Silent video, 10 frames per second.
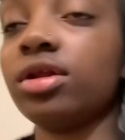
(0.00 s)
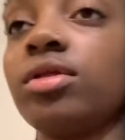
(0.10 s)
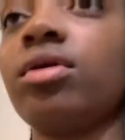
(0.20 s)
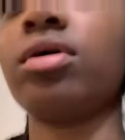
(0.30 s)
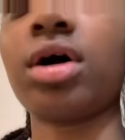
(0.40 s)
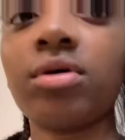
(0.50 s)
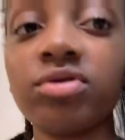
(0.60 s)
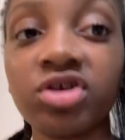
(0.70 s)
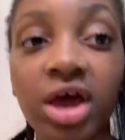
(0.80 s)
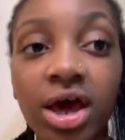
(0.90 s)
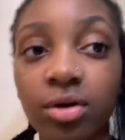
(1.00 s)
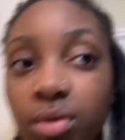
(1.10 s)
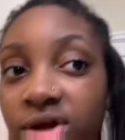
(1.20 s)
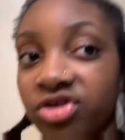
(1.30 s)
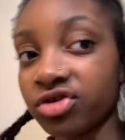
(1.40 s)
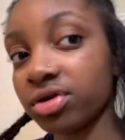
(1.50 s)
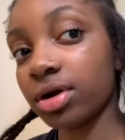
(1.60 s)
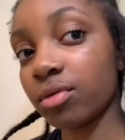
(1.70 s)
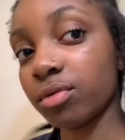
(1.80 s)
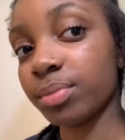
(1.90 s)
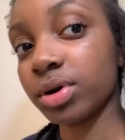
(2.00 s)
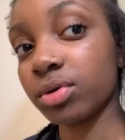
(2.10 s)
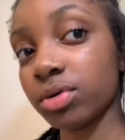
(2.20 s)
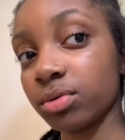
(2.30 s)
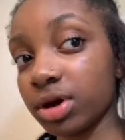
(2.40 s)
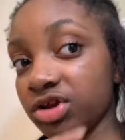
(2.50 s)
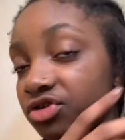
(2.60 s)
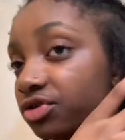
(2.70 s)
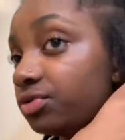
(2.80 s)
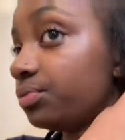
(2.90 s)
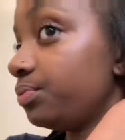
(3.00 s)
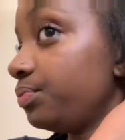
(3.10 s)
long. I wish I had a white shirt. I would put on a white shirt